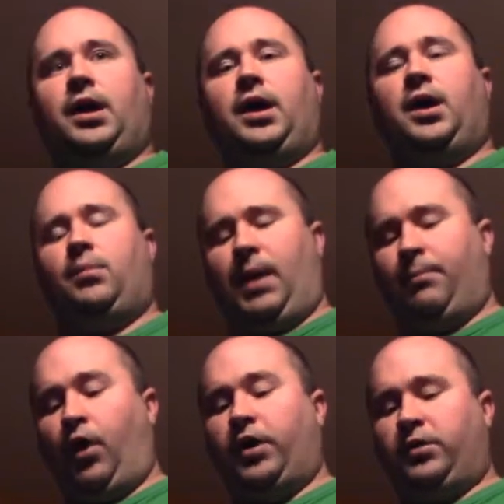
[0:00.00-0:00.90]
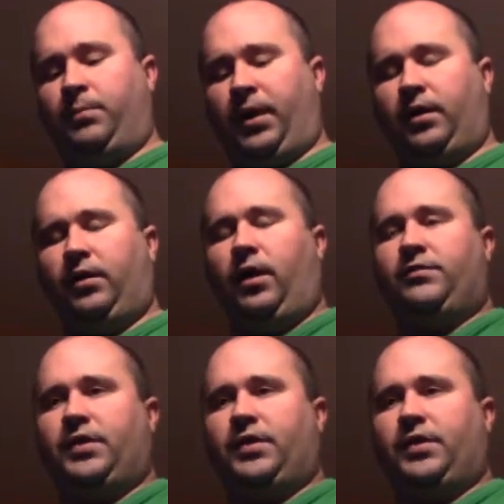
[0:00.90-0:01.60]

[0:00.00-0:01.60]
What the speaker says: I bought a new pair of gloves,